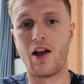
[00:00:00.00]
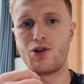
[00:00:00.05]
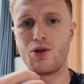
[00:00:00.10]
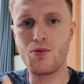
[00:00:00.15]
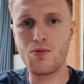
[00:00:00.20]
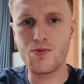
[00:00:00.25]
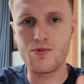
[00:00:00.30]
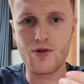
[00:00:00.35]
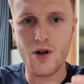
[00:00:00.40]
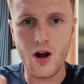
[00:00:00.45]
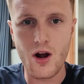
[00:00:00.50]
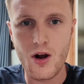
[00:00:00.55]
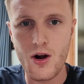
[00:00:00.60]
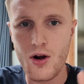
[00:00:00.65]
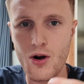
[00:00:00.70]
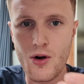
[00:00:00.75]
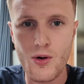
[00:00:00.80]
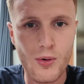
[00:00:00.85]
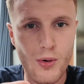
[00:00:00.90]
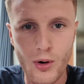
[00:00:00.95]
You
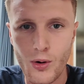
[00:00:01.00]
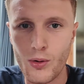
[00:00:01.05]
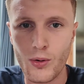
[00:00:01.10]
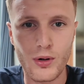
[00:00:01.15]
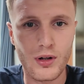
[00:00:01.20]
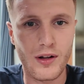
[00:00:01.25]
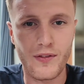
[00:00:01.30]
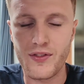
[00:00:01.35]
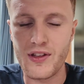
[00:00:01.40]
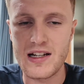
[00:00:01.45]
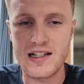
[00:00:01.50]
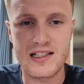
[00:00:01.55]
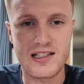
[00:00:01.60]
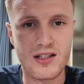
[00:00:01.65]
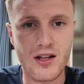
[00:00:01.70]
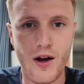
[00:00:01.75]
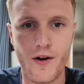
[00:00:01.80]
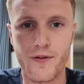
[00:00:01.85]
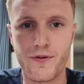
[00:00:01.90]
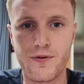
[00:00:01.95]
know all of this
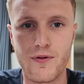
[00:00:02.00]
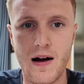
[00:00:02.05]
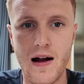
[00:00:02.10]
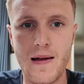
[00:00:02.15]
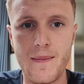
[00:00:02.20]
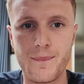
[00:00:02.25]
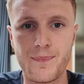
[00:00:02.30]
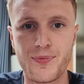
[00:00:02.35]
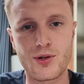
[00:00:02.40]
stuff, right?